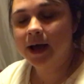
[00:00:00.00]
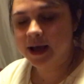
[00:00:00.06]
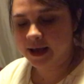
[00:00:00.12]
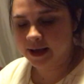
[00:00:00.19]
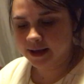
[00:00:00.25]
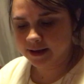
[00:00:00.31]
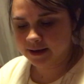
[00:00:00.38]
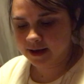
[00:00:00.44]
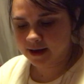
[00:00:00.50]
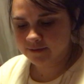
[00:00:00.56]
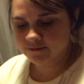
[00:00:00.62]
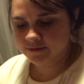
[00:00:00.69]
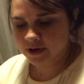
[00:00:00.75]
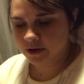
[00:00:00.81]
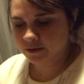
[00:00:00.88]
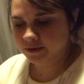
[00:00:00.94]
I have
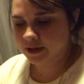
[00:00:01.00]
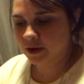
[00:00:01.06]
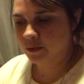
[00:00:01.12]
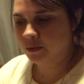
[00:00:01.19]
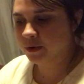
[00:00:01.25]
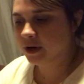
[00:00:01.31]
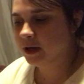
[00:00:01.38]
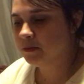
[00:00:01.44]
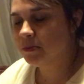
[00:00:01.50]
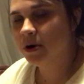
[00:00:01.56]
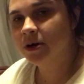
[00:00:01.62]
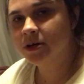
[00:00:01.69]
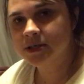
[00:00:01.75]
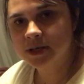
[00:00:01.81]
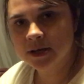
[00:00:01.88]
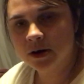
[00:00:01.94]
found that working
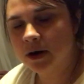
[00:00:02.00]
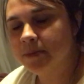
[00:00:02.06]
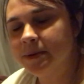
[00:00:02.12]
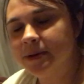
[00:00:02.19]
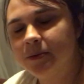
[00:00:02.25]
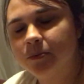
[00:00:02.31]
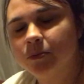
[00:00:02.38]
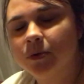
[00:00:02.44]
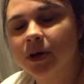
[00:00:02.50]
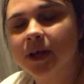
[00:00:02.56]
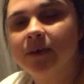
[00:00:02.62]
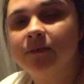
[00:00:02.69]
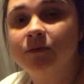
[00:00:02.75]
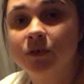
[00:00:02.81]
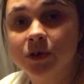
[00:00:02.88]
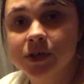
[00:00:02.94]
part or I mean
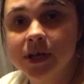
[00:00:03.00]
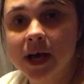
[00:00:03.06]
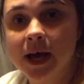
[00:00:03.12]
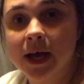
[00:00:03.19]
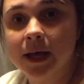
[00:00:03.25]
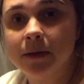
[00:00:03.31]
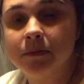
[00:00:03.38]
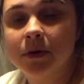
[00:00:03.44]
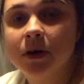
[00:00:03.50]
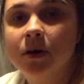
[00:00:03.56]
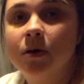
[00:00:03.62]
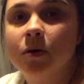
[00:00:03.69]
working full-time